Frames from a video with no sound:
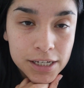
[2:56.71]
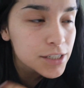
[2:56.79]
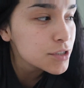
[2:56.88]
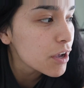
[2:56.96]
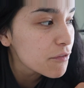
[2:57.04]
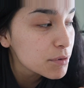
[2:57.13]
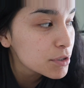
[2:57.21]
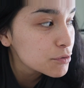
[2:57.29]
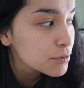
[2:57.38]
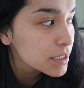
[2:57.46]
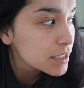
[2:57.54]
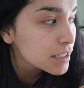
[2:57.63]
So I've been
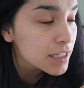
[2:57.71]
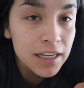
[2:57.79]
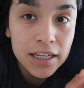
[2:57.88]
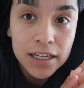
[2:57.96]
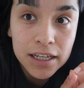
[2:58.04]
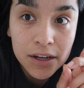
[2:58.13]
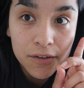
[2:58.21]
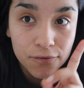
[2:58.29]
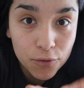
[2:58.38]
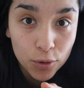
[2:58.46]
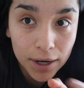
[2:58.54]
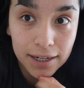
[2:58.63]
doing
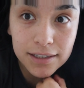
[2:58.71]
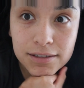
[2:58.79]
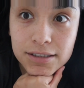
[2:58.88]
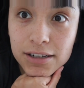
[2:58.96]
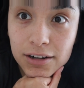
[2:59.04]
Forex.